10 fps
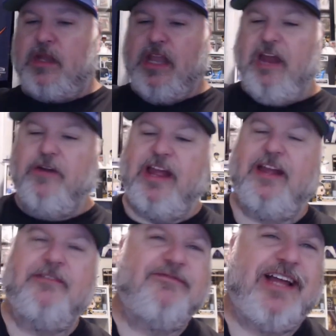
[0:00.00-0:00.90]
I don't
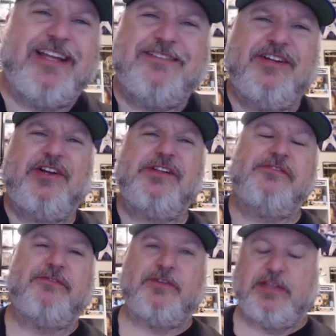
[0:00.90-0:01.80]
have like all the
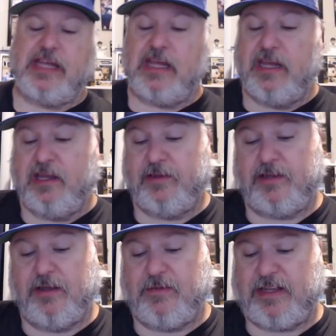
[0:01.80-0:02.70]
fatigue and
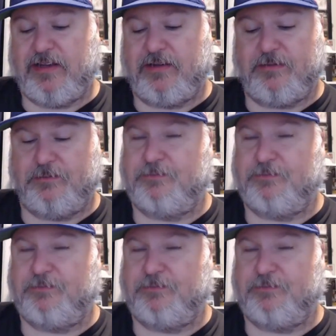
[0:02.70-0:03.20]
stuff. I just